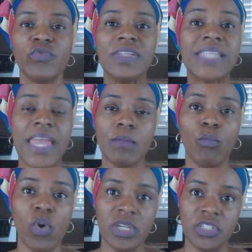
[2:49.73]

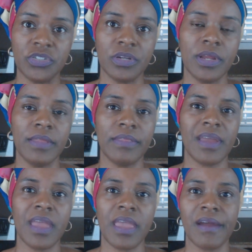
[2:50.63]
retain moisture in
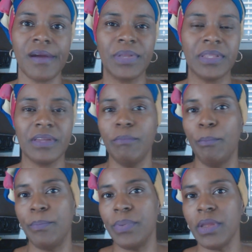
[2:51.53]
their hair. I believe
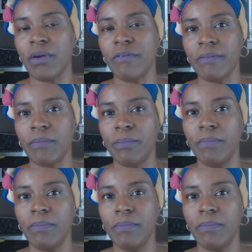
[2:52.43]
grease